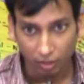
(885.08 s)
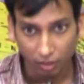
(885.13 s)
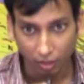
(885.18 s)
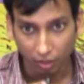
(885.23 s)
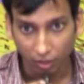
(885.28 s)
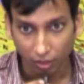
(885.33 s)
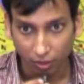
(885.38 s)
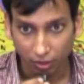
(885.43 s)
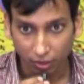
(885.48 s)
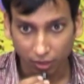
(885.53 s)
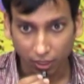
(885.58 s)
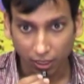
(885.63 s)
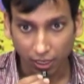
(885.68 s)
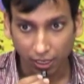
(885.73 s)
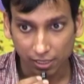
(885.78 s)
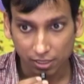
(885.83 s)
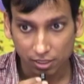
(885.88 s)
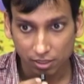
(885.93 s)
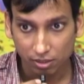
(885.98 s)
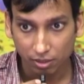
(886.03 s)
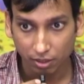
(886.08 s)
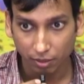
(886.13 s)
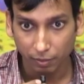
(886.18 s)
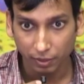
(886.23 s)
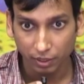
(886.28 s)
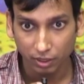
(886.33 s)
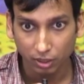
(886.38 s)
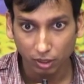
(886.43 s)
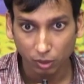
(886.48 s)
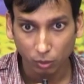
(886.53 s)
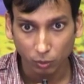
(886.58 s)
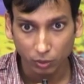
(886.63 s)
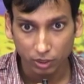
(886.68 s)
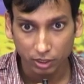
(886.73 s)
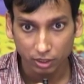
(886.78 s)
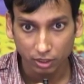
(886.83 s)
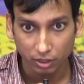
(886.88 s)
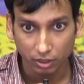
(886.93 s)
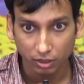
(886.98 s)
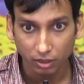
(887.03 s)
Uh, I'll just repeat the
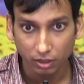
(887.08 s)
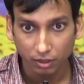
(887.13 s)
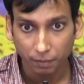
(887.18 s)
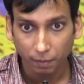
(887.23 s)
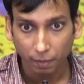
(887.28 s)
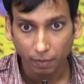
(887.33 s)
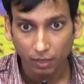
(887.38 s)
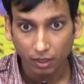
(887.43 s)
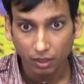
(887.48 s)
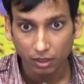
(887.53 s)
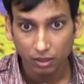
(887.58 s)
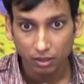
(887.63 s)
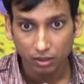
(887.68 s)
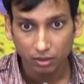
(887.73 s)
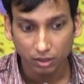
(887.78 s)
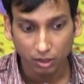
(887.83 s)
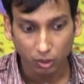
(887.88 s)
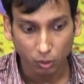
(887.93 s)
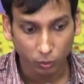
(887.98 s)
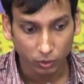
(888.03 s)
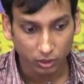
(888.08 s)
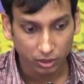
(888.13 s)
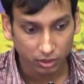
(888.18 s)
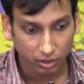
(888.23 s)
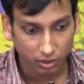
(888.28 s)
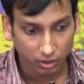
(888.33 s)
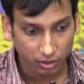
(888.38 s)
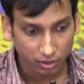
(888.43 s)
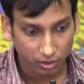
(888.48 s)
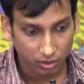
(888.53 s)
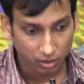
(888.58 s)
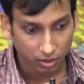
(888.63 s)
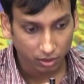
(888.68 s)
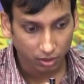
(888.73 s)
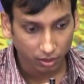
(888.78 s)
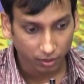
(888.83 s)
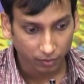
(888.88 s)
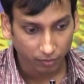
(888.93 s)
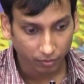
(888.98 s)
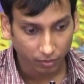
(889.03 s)
question. The question is,
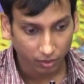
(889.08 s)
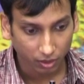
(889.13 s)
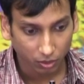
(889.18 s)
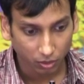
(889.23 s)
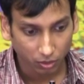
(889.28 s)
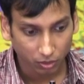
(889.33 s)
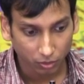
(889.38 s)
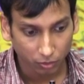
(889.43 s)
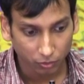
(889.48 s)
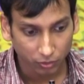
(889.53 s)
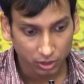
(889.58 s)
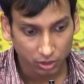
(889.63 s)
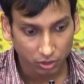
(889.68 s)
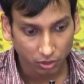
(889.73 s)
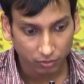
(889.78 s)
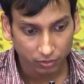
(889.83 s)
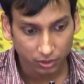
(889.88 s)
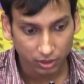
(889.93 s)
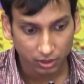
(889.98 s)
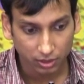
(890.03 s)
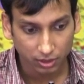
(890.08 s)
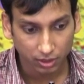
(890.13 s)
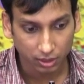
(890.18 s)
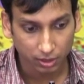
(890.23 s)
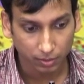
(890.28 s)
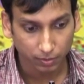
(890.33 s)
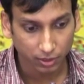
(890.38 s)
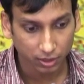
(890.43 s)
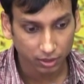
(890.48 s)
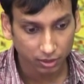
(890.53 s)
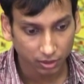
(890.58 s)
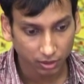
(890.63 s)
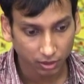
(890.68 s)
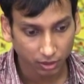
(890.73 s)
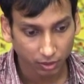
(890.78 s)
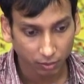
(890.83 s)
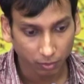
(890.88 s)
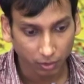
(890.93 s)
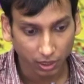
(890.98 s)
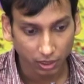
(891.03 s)
which of these expression
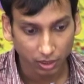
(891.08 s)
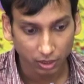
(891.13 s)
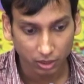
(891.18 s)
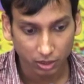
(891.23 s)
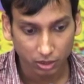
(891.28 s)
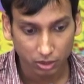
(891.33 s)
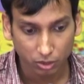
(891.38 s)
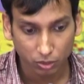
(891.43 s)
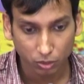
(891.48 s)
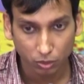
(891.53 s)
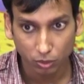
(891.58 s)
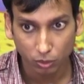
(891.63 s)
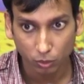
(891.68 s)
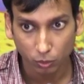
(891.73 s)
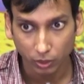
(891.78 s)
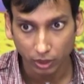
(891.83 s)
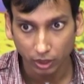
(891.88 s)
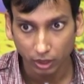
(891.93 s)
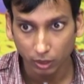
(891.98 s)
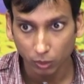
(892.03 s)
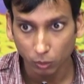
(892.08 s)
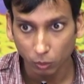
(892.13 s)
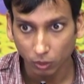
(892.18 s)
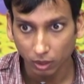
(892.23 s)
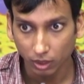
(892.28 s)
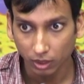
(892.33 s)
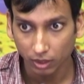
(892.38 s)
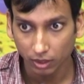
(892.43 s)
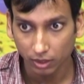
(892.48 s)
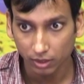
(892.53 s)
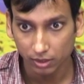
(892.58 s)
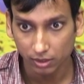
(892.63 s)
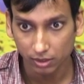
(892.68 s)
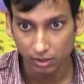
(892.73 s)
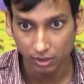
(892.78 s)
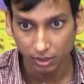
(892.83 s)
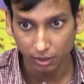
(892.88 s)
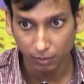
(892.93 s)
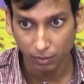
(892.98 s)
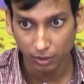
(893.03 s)
evaluates to 21 in
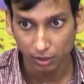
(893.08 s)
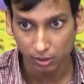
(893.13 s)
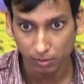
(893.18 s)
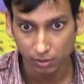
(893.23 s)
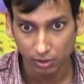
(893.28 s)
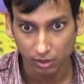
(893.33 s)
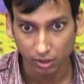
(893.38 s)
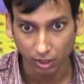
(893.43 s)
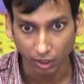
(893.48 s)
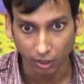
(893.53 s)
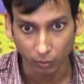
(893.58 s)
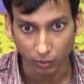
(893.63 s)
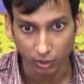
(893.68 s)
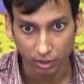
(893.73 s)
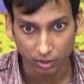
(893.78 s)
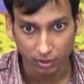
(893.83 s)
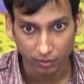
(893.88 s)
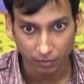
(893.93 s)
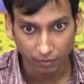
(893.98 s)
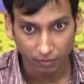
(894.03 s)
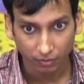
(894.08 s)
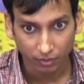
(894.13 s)
C++ language?